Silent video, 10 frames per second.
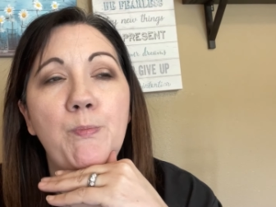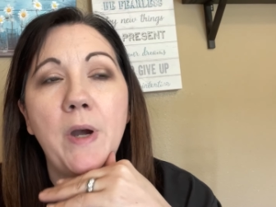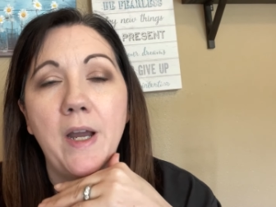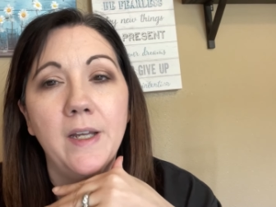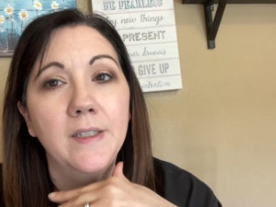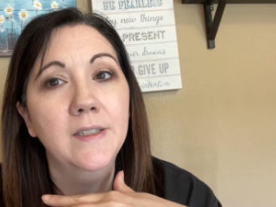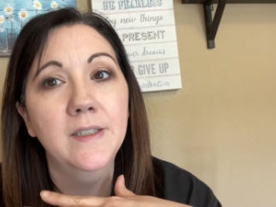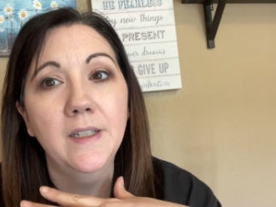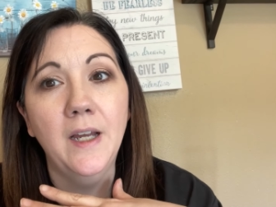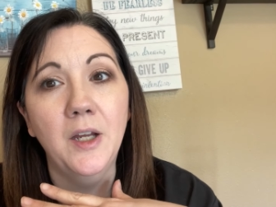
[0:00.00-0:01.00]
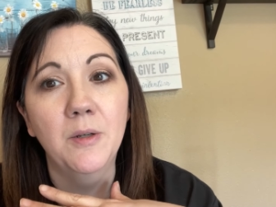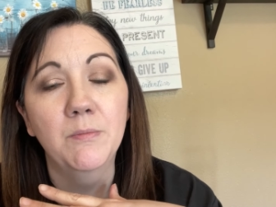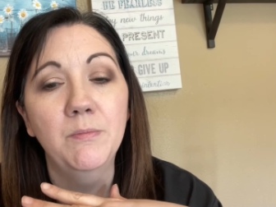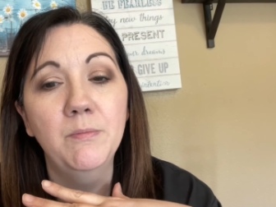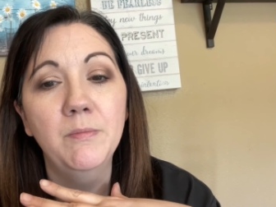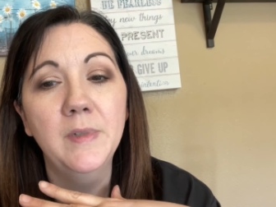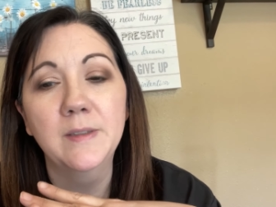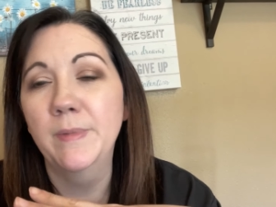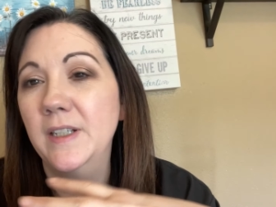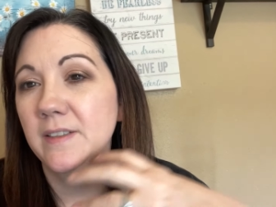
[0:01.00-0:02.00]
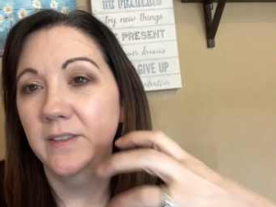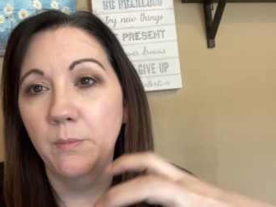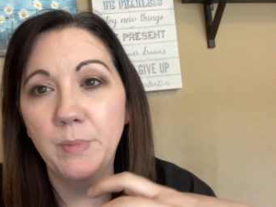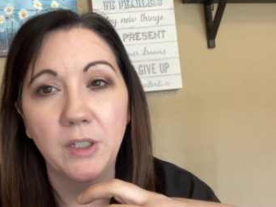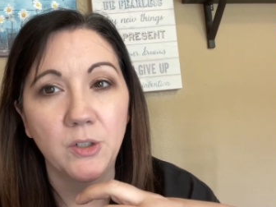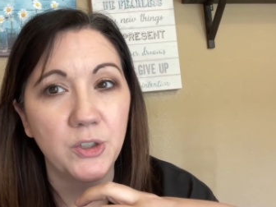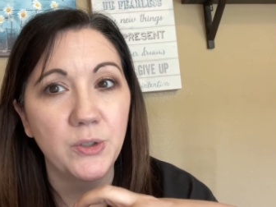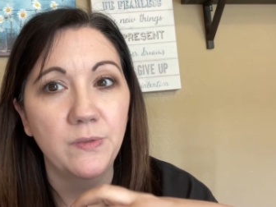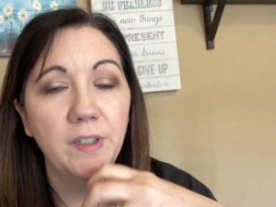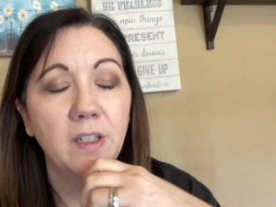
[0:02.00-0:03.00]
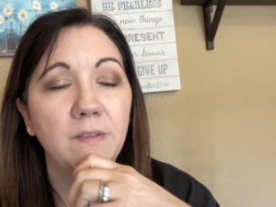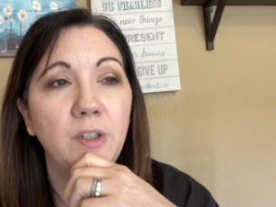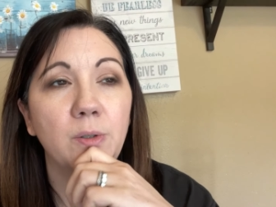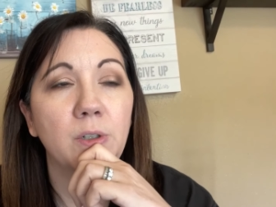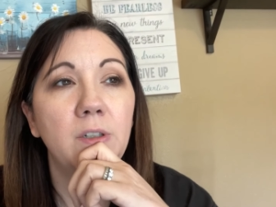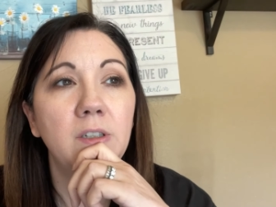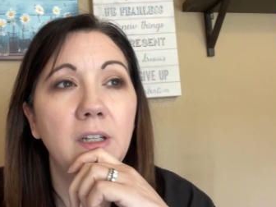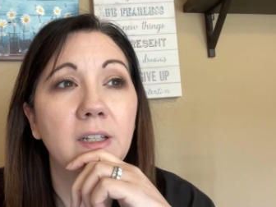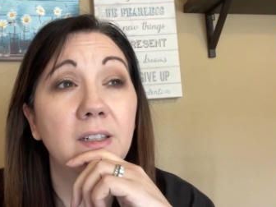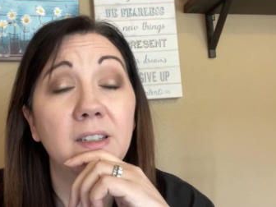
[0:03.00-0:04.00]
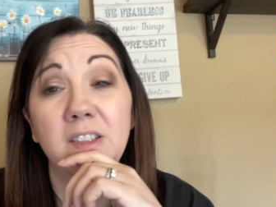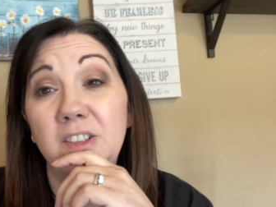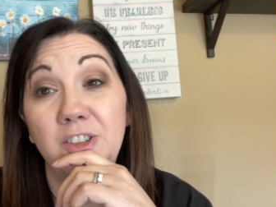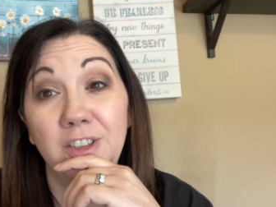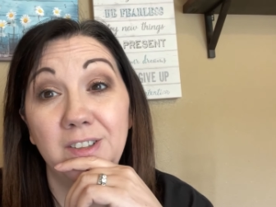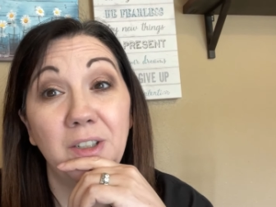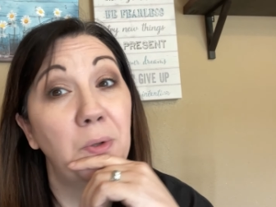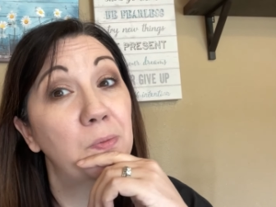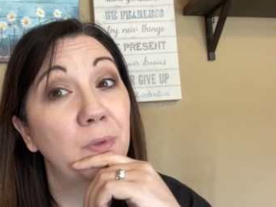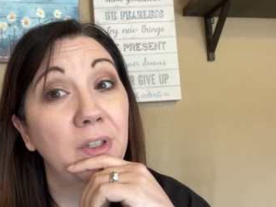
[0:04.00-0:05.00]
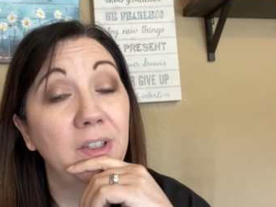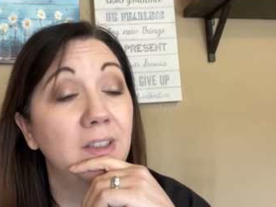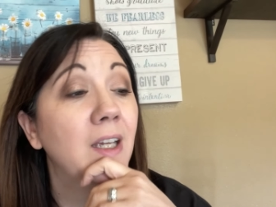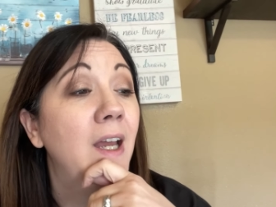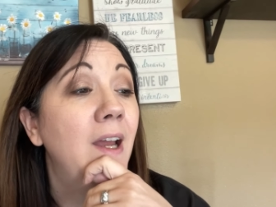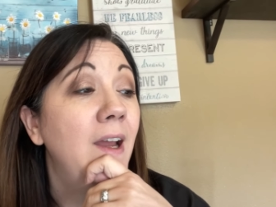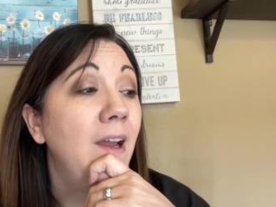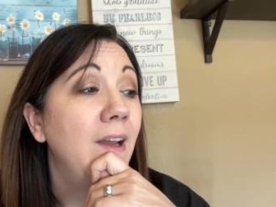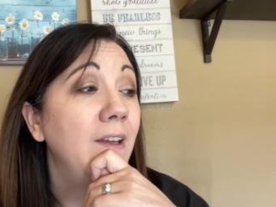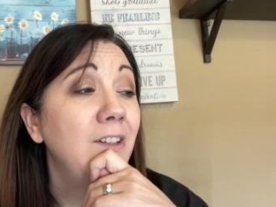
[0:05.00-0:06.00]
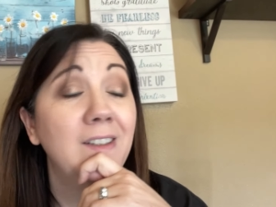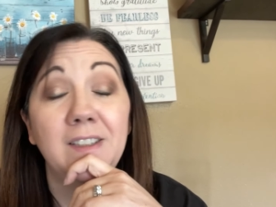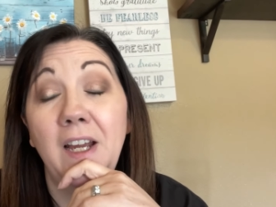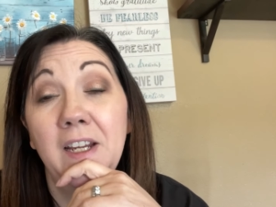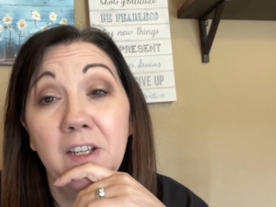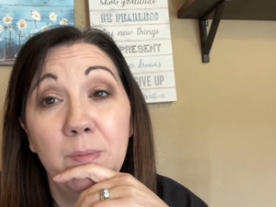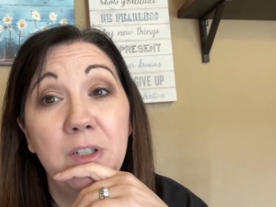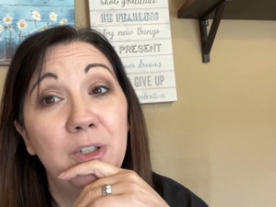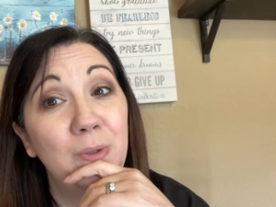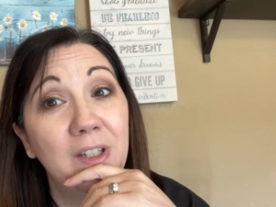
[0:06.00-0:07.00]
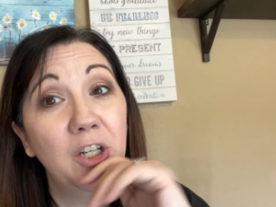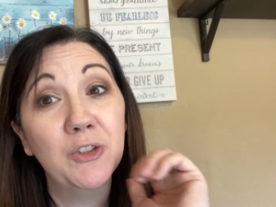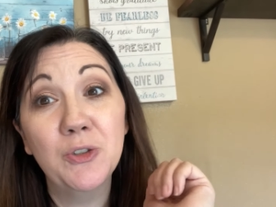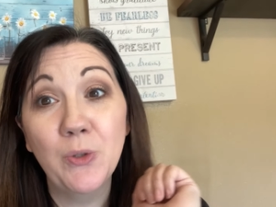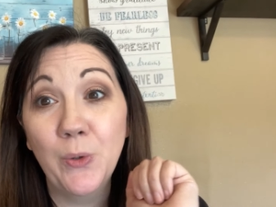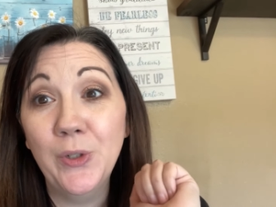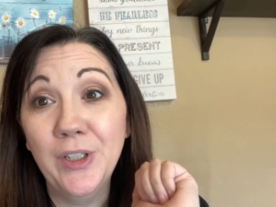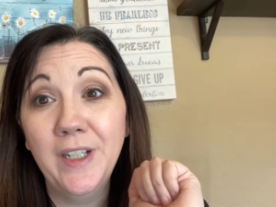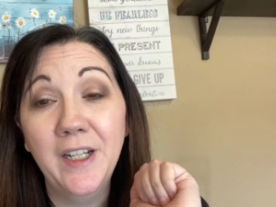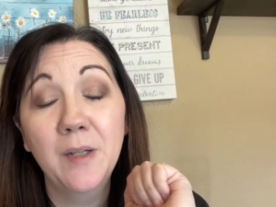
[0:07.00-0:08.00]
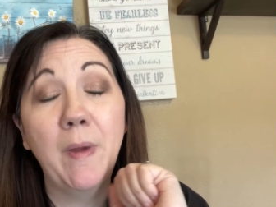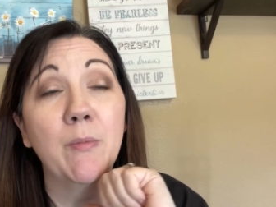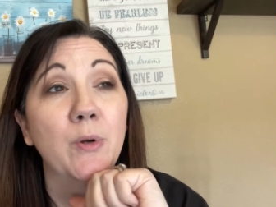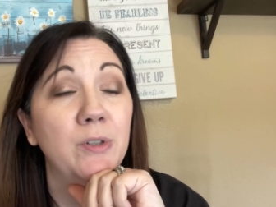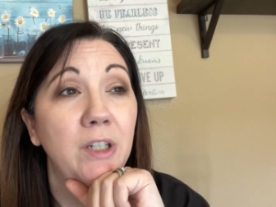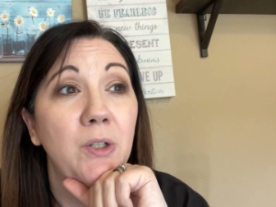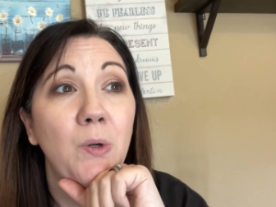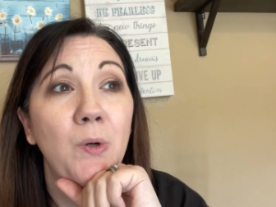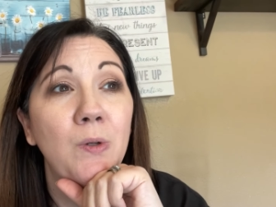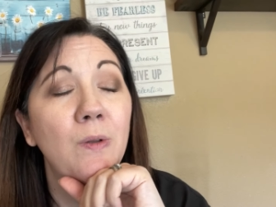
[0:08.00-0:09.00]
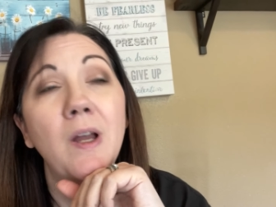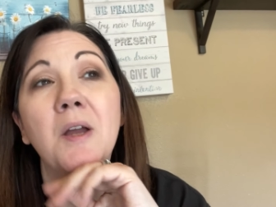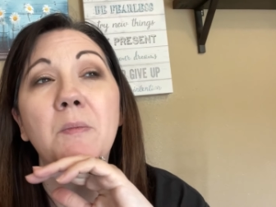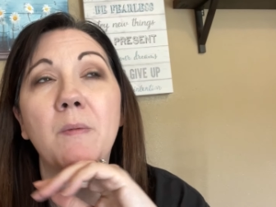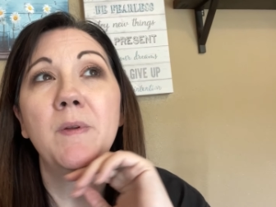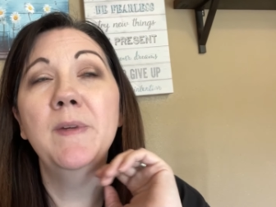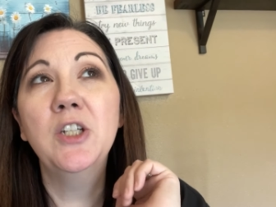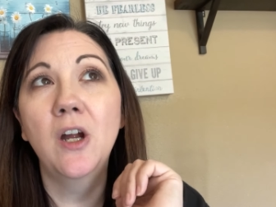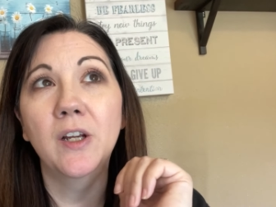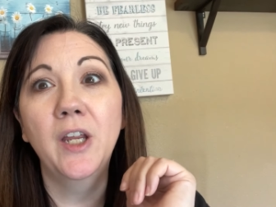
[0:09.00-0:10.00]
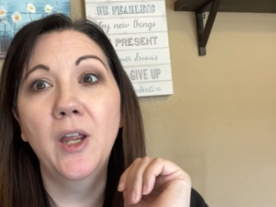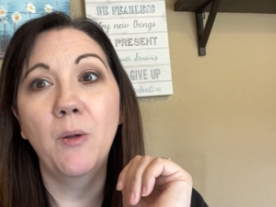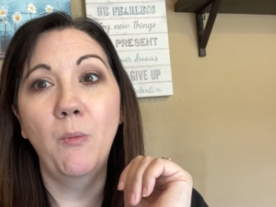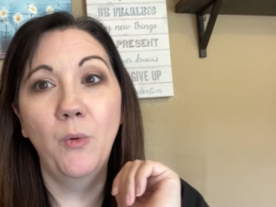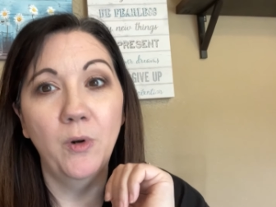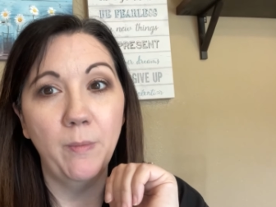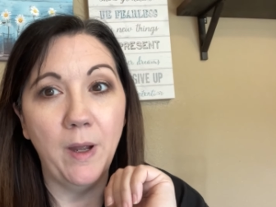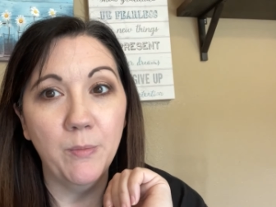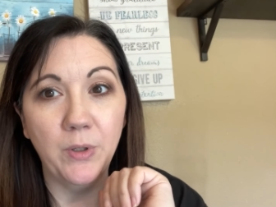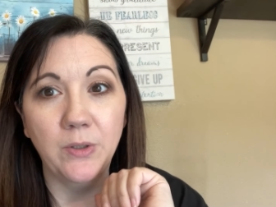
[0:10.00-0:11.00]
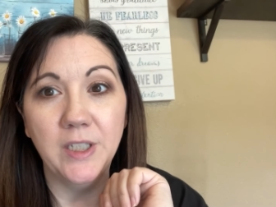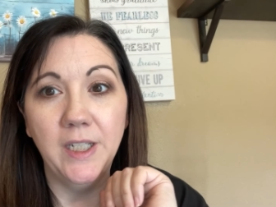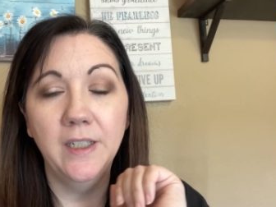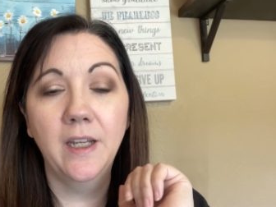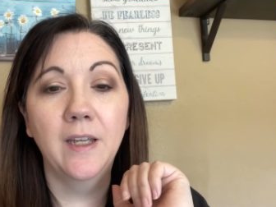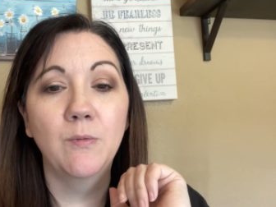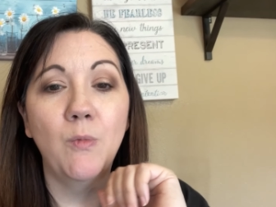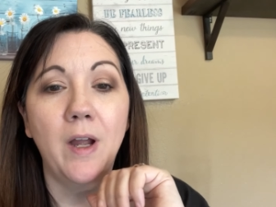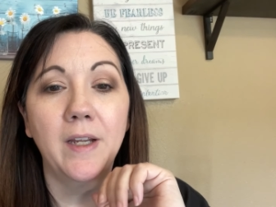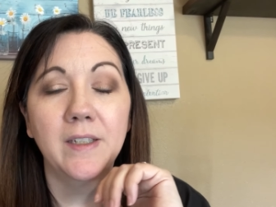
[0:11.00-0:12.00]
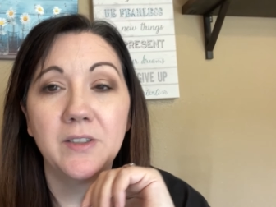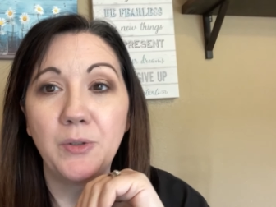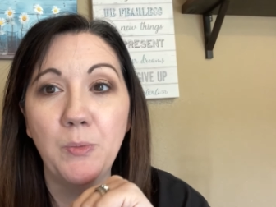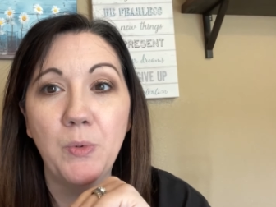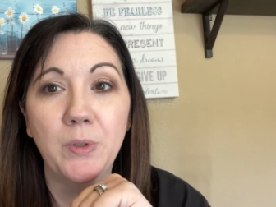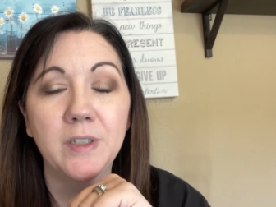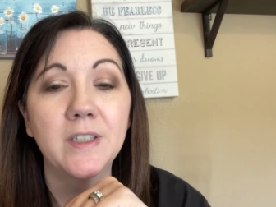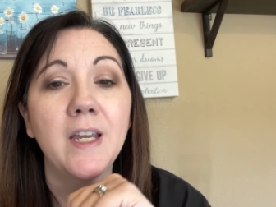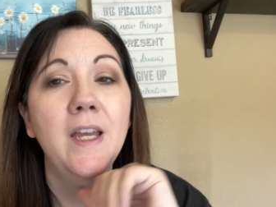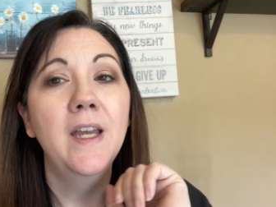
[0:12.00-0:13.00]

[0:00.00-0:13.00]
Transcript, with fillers: but um, it's because it's a bigger serving of yogurt. It is just really good. And you guys, I have been doing so good hitting my protein goal. Um, I'm gonna be talking more about protein and why it's so important